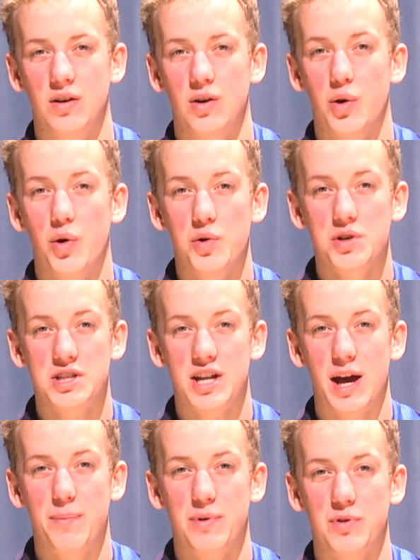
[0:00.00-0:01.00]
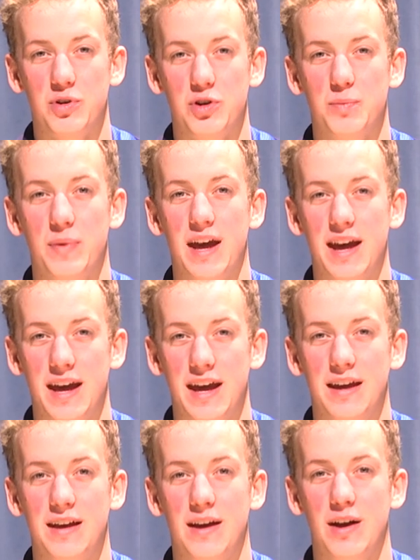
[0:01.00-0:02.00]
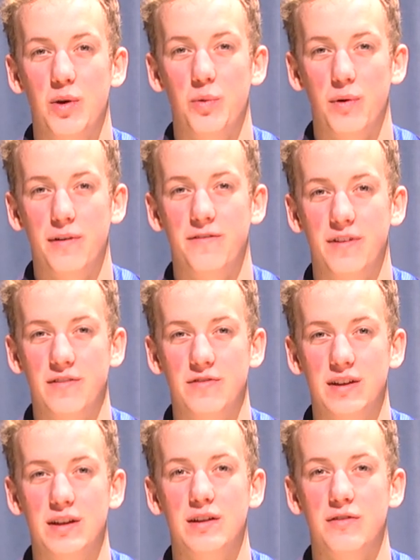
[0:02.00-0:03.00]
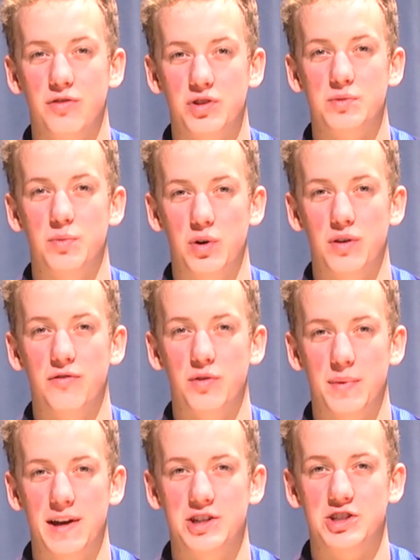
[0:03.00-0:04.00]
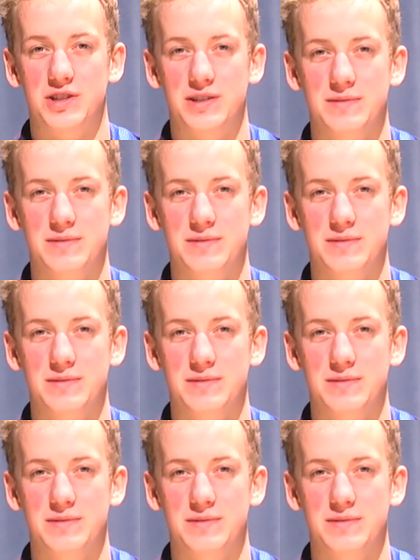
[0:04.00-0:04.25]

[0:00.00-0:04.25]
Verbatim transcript: or stop in room A150 for some more information.